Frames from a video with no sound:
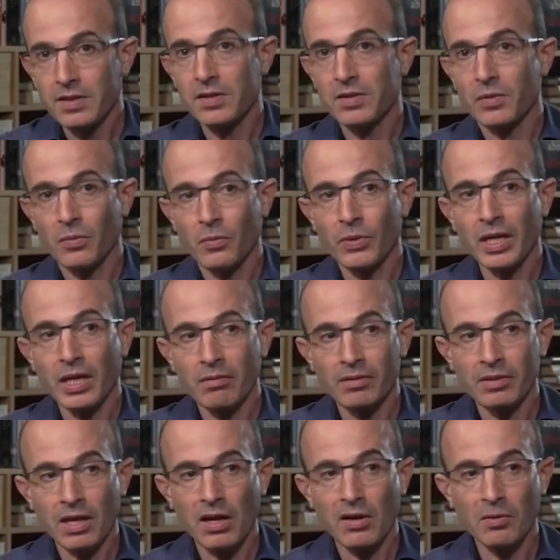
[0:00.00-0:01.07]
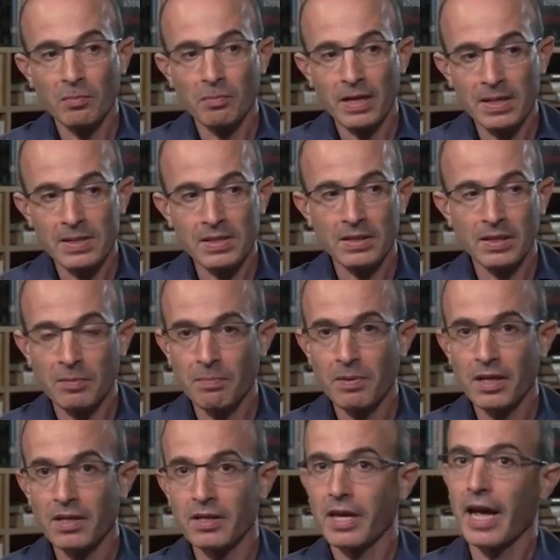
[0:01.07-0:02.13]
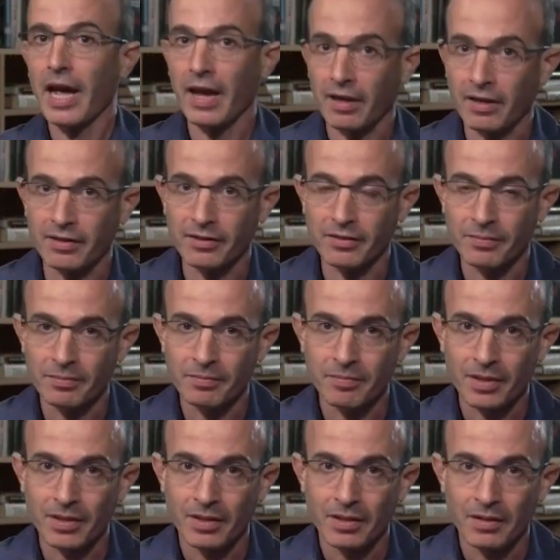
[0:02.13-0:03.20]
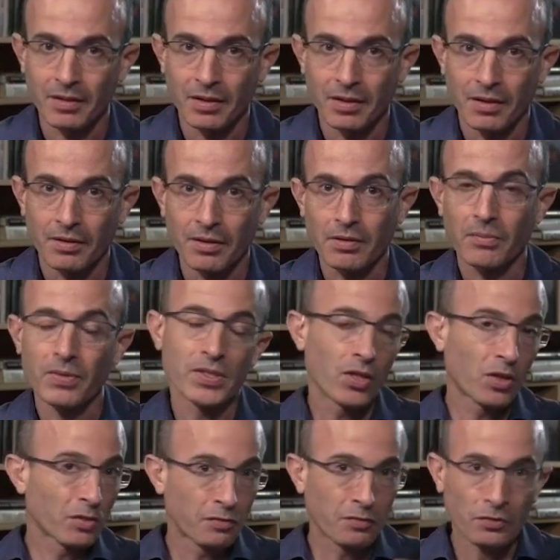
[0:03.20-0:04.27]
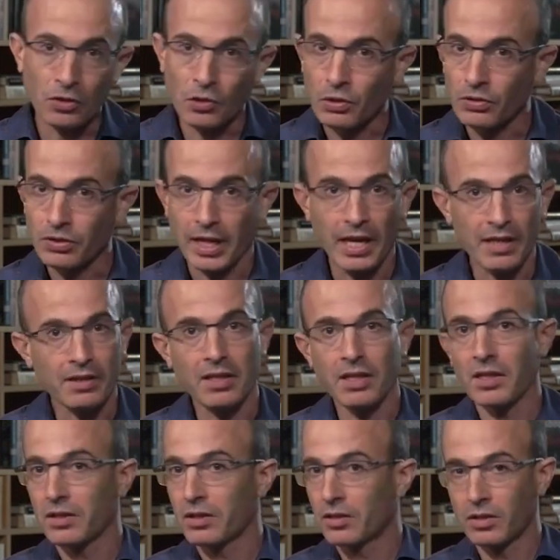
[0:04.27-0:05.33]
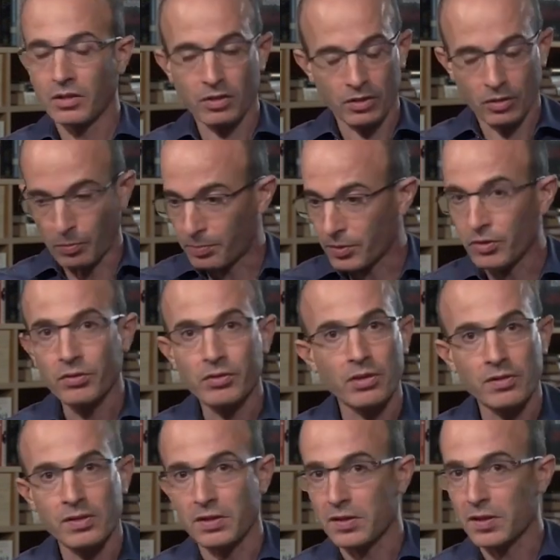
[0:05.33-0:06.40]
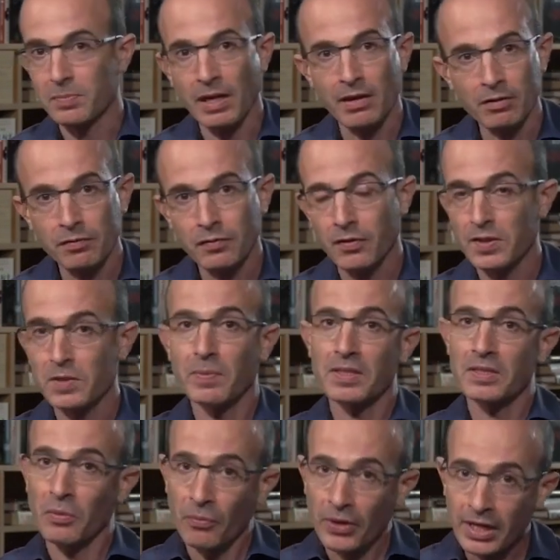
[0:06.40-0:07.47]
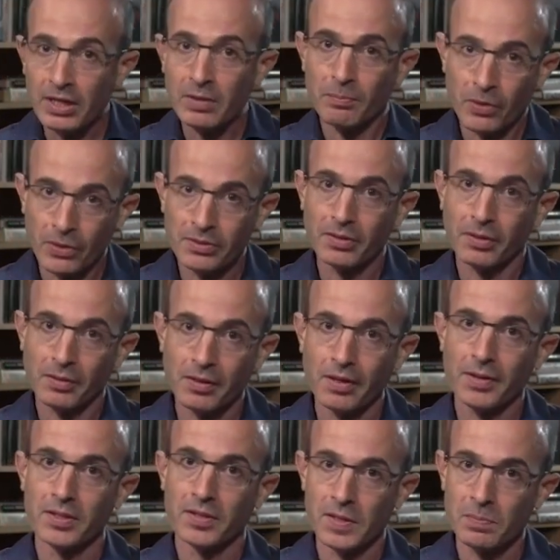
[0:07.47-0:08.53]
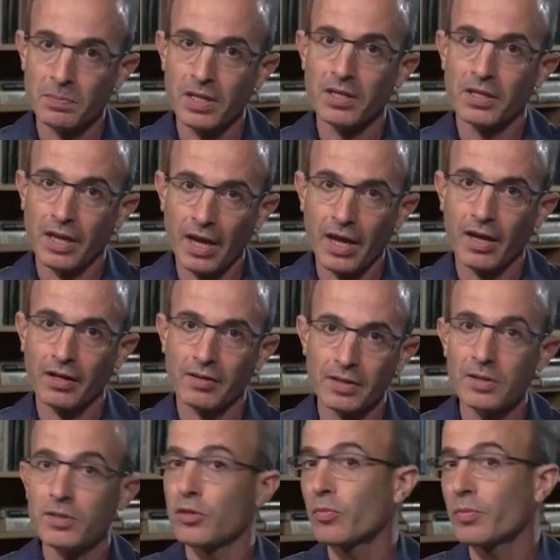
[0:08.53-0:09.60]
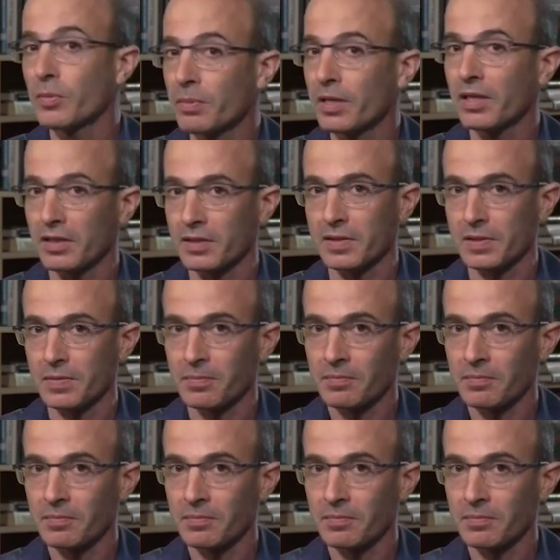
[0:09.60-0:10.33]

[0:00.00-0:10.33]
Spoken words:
We are now basically being hacked. That there is a lot of talk on hacking computers and smartphones, but the really important thing that is being hacked is human beings.